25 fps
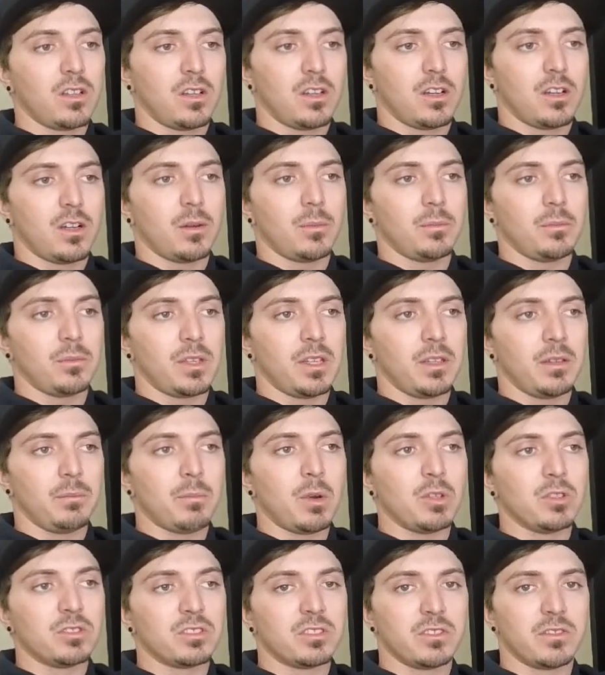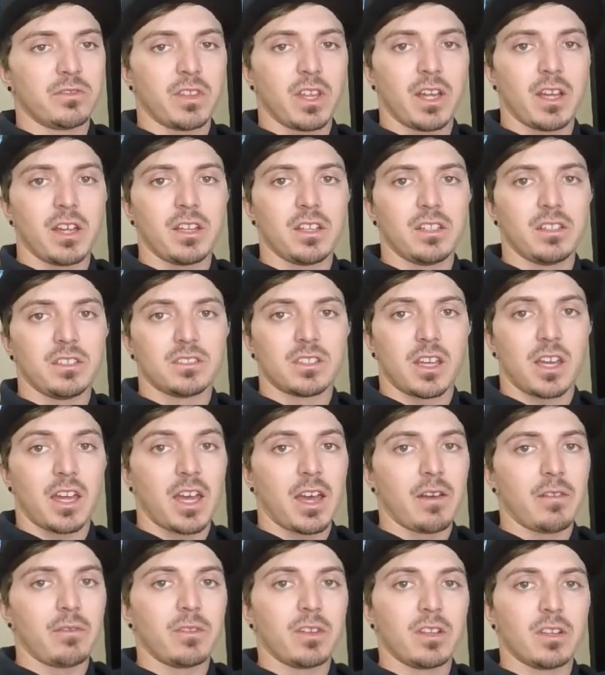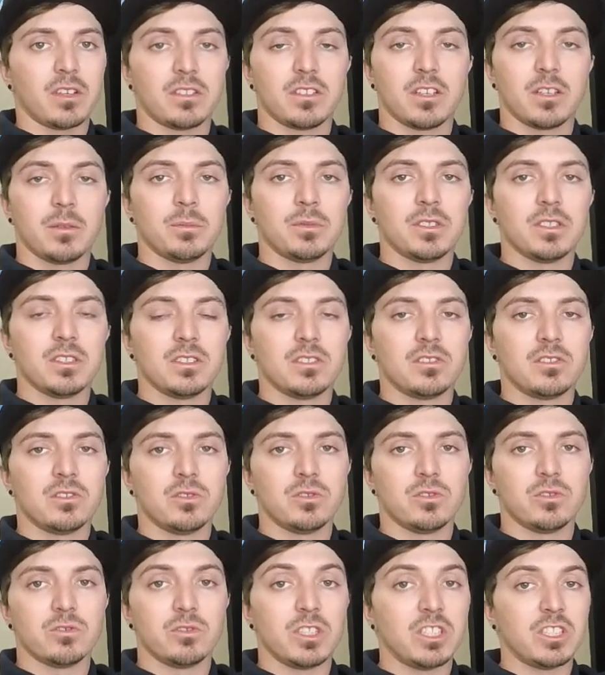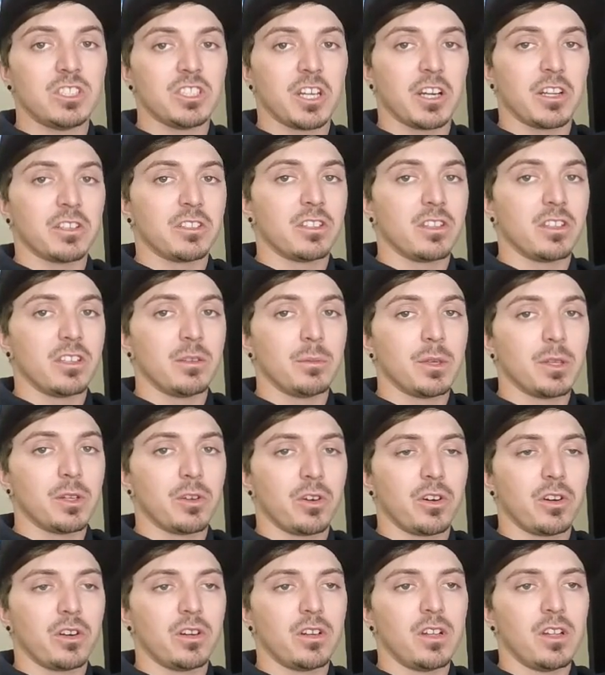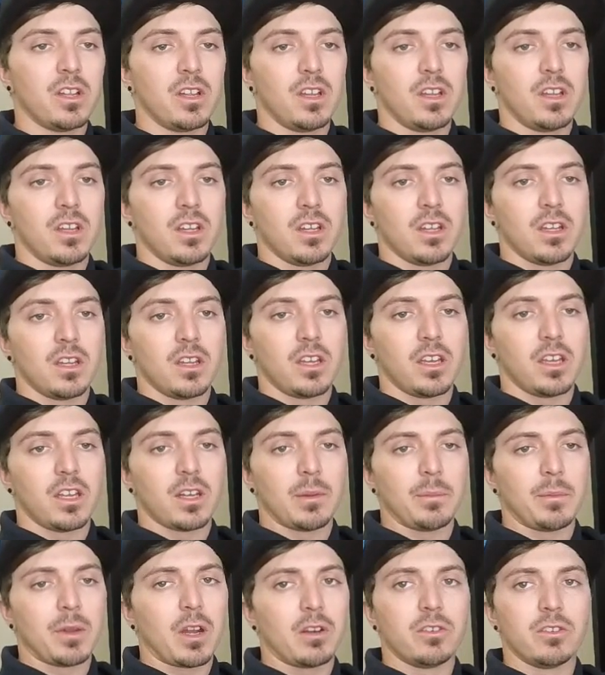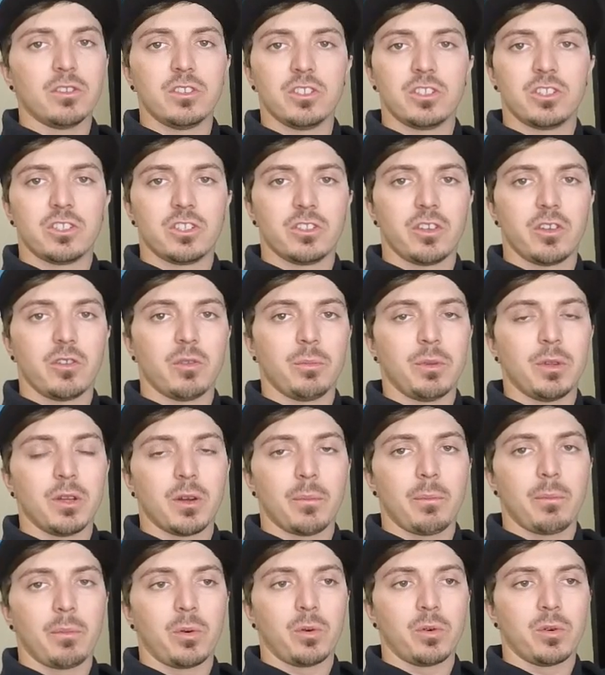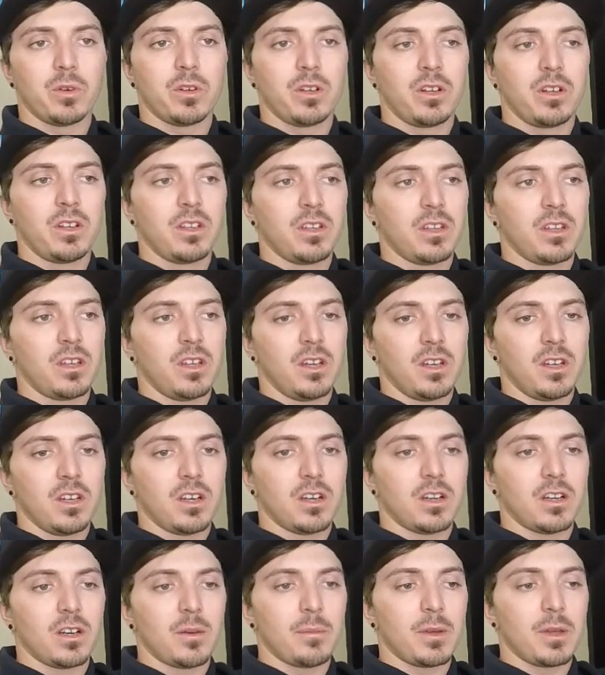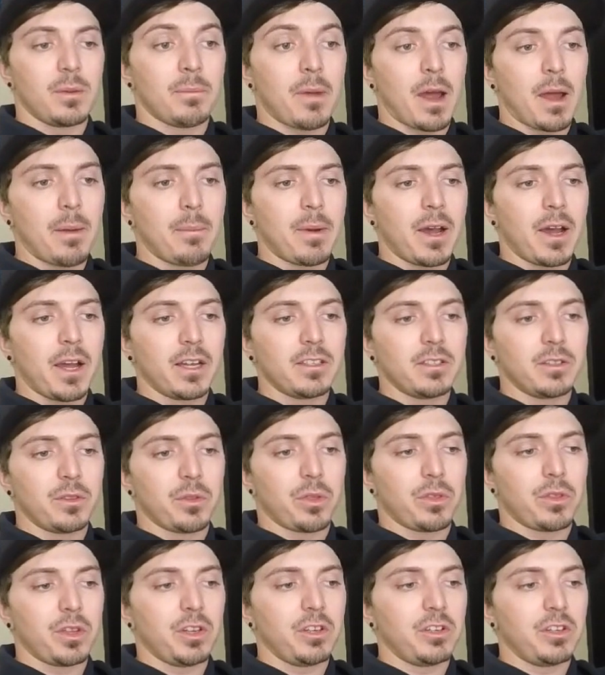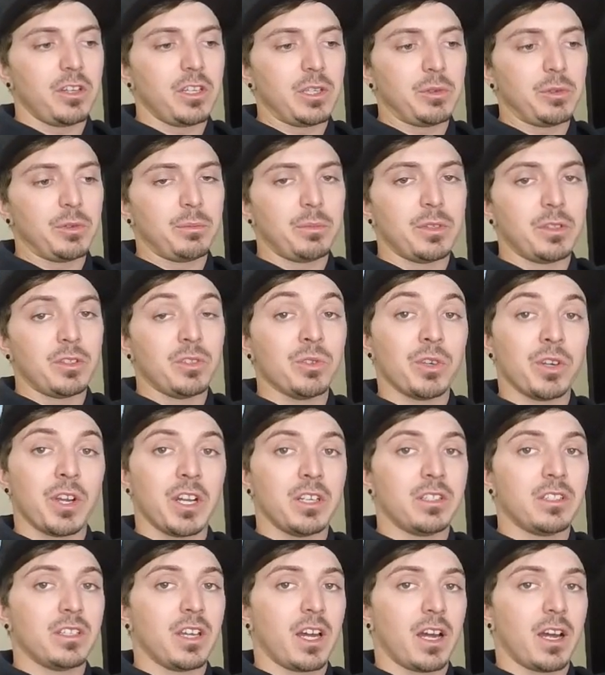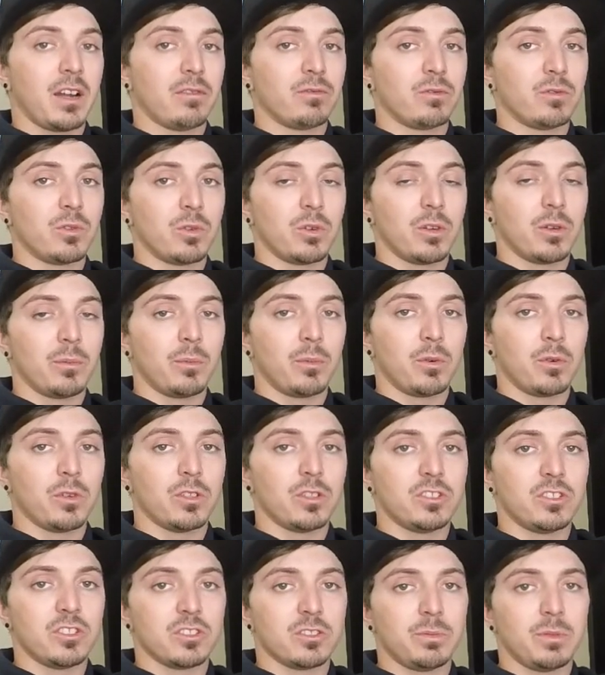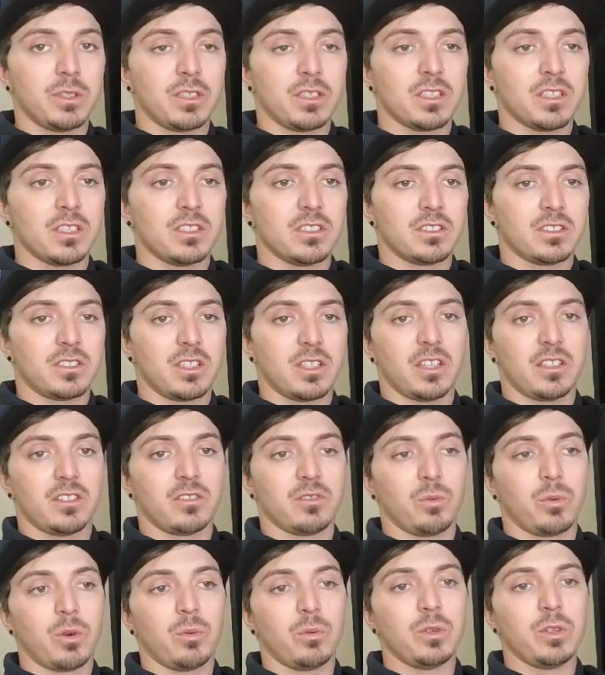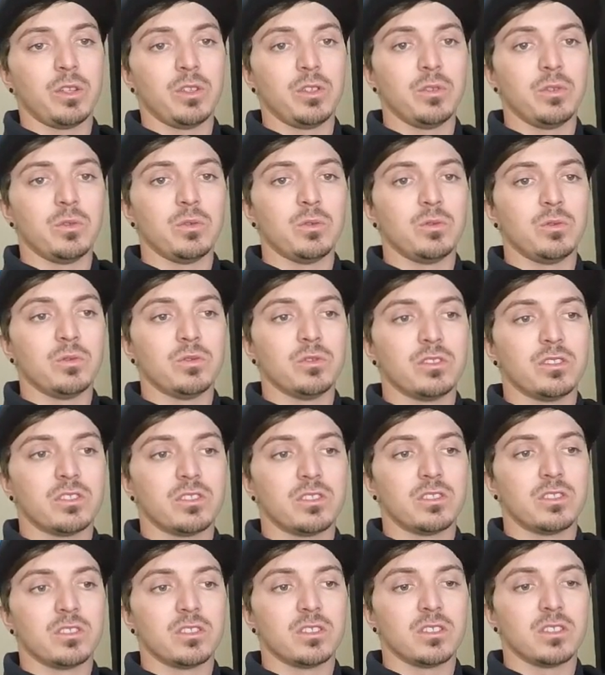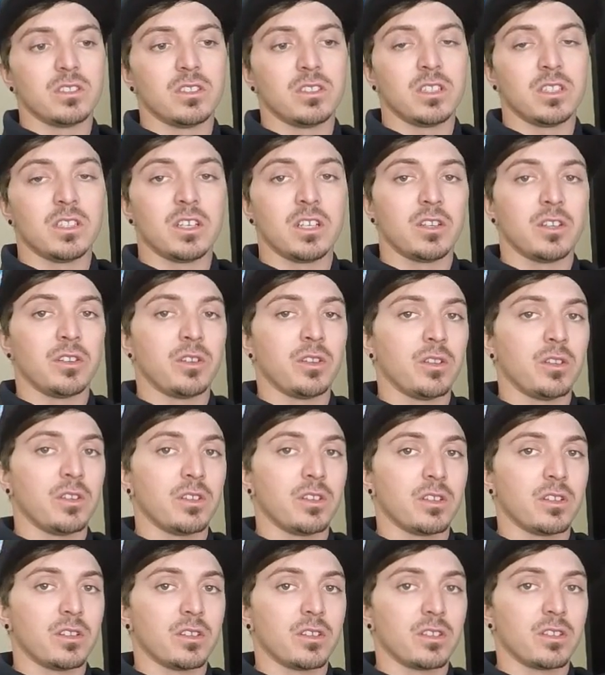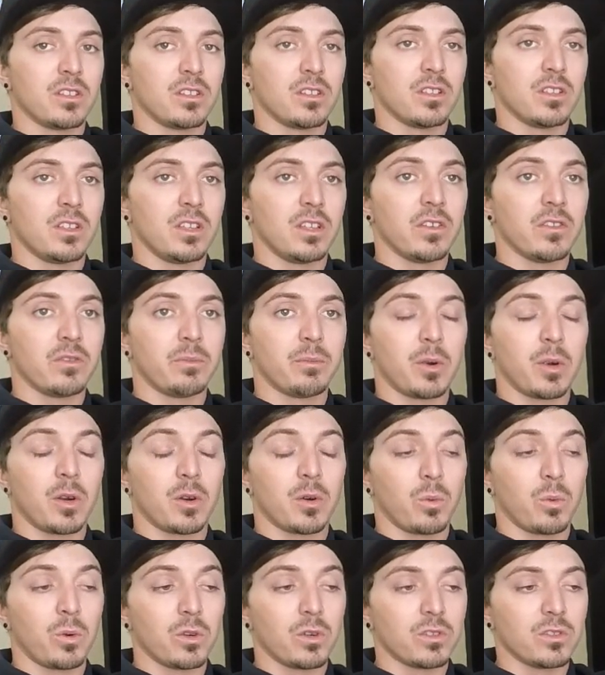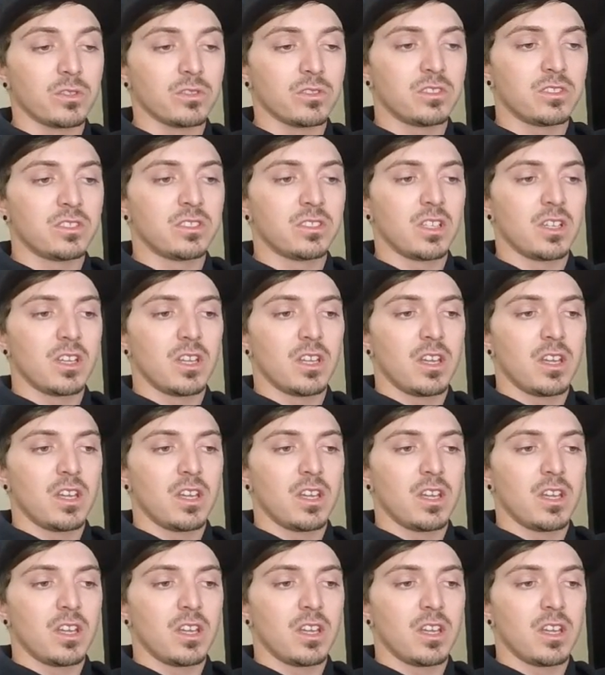and most of that is I haven't attempted to reach out to them at all, and I'm not really sure they would be on board. In my mind, in theory, it would be great to have Roar aboard just because that's what we use to get into the IFMAR worlds.